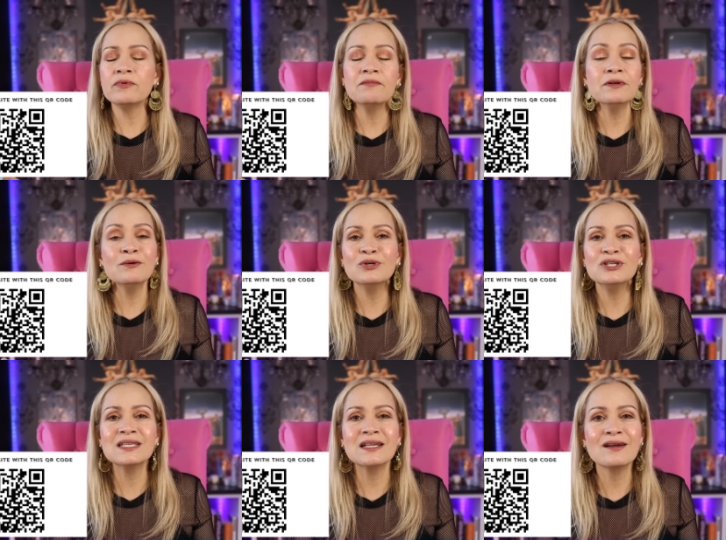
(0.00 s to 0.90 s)
Raven and
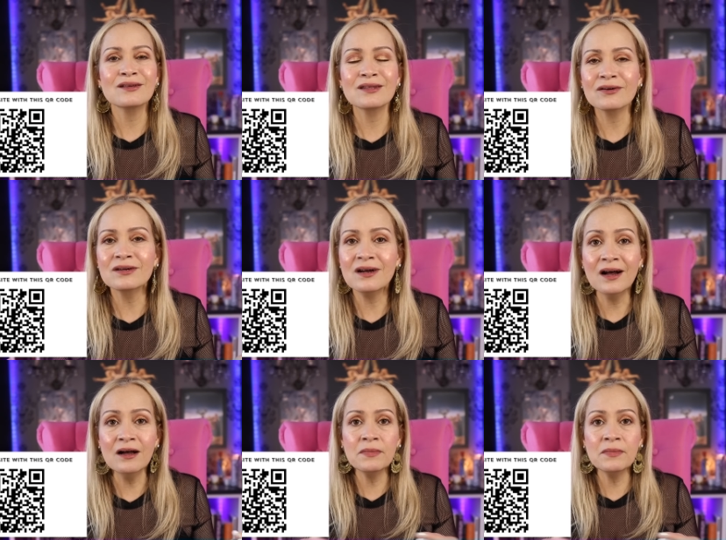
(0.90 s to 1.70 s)
There, they'll come.